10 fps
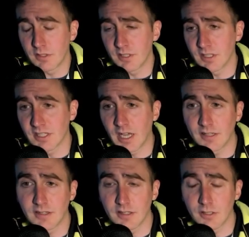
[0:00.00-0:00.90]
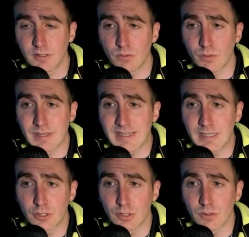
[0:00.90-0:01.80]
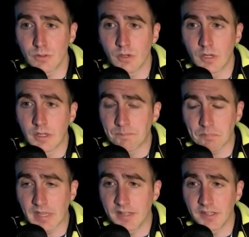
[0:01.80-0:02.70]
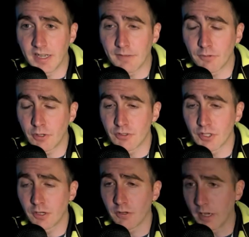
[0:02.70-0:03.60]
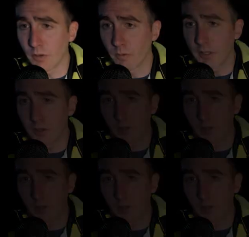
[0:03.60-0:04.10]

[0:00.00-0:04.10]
decide that you need to. And then after you secure the airway, you